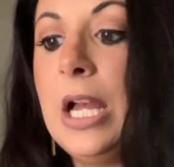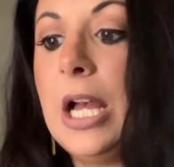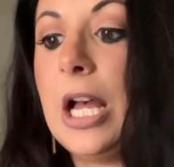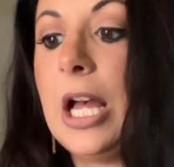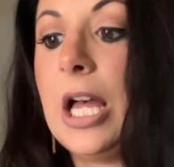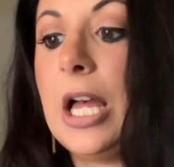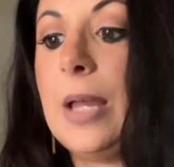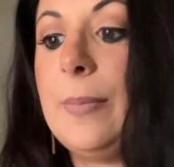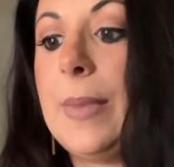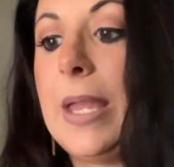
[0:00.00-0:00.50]

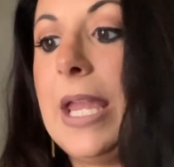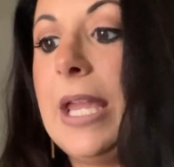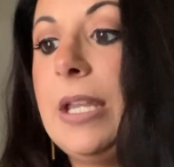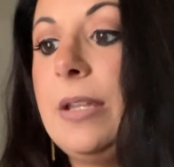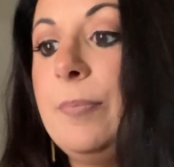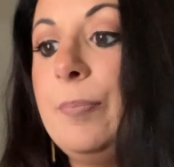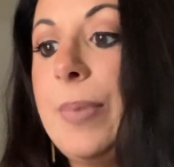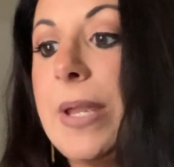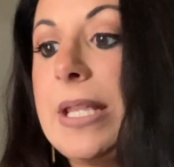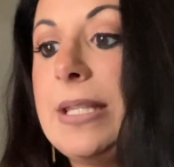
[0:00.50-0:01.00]

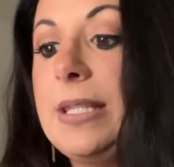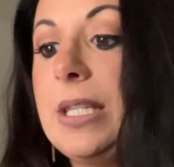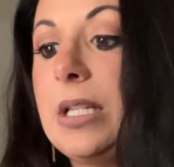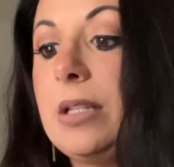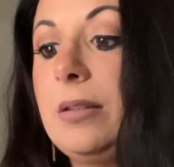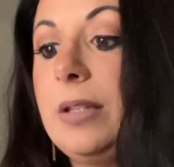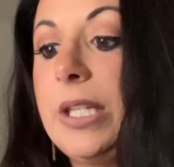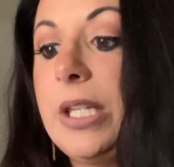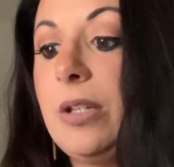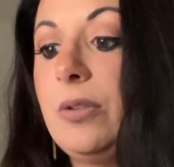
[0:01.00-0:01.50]
And
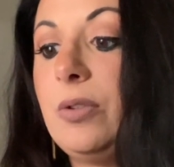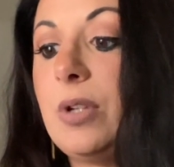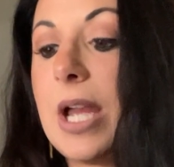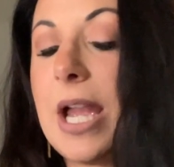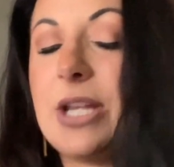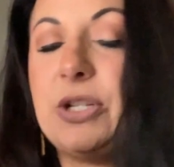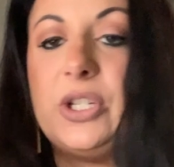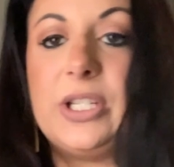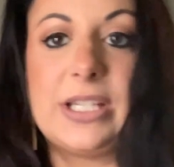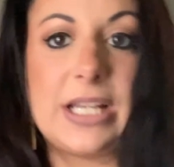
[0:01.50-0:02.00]
basically,
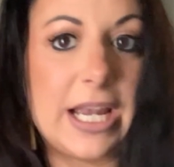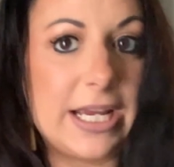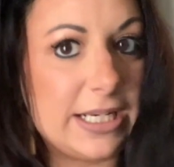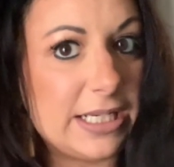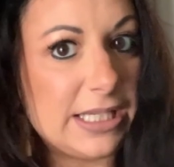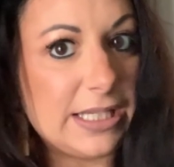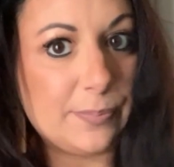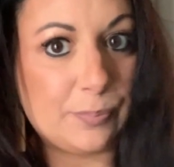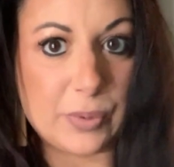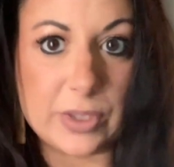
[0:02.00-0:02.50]
I just kind
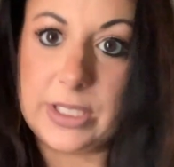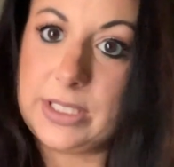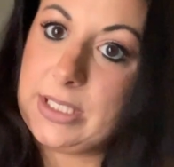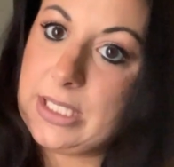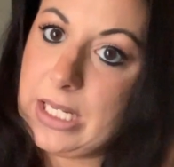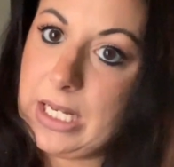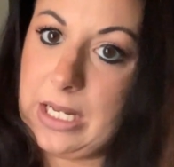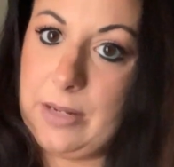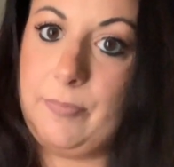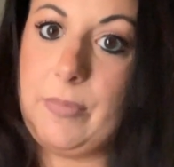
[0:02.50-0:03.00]
of spritz
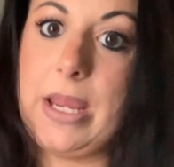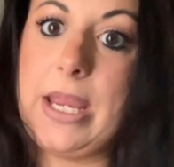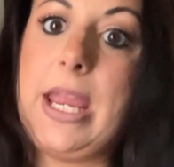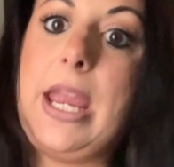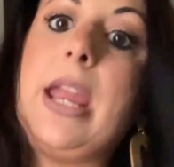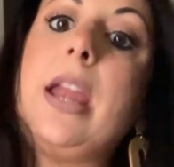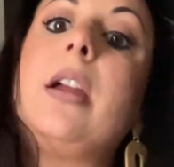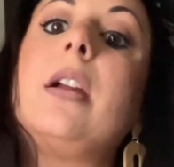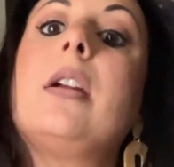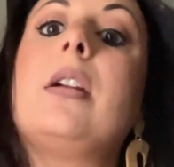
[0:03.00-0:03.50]
it in my
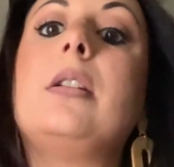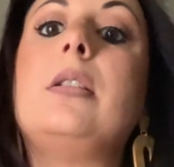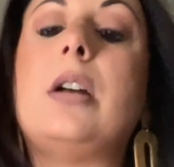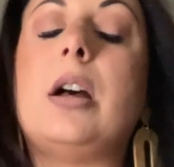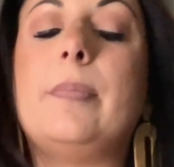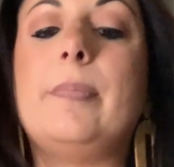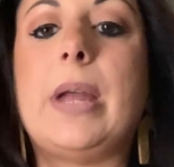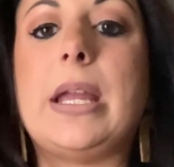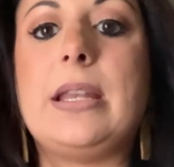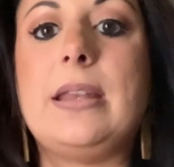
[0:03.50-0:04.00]
hair and
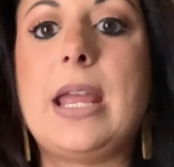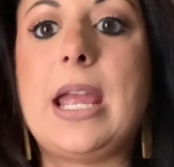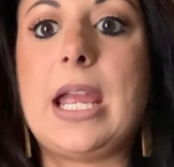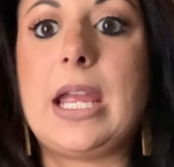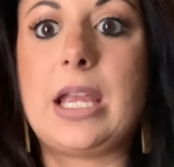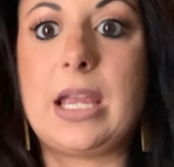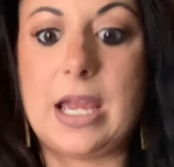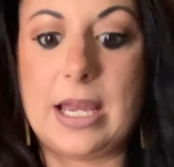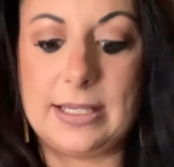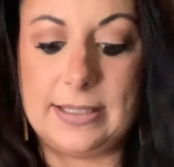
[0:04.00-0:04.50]
on my
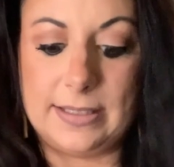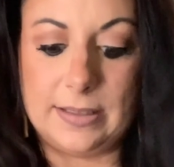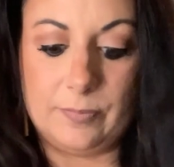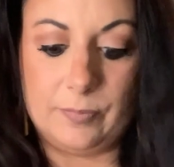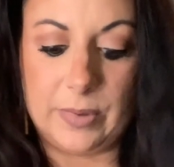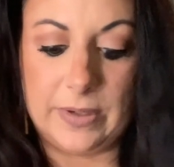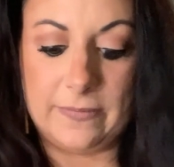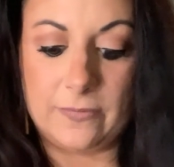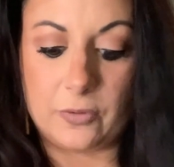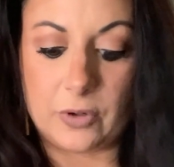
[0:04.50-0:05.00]
neck as
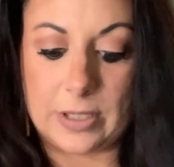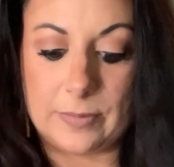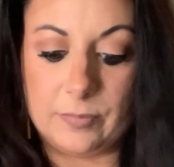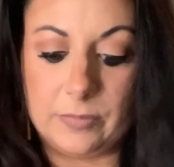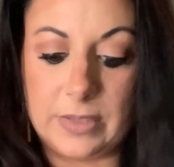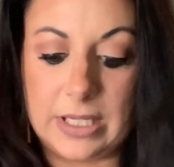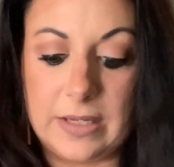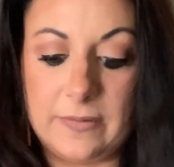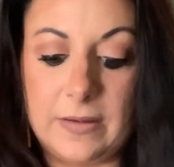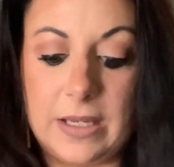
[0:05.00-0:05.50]
before
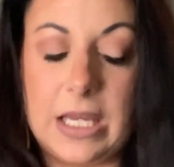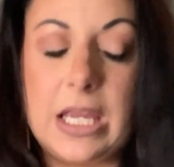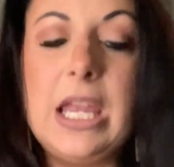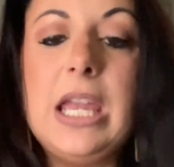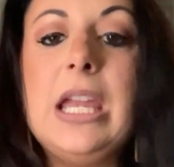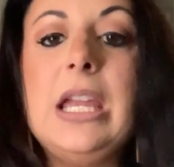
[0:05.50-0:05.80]
I'm leaving.